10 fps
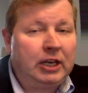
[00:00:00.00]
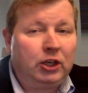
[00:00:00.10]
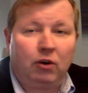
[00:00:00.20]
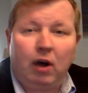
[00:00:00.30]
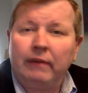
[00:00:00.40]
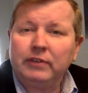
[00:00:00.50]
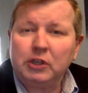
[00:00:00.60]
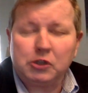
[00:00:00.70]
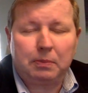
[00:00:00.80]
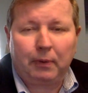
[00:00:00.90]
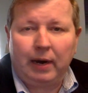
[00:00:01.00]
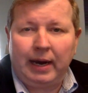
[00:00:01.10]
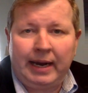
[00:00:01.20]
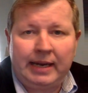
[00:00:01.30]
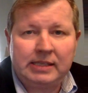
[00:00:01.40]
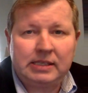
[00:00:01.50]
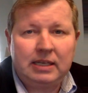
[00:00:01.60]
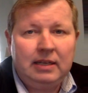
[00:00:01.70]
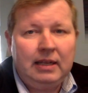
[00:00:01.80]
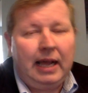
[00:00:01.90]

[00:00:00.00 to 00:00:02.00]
And you're often surprised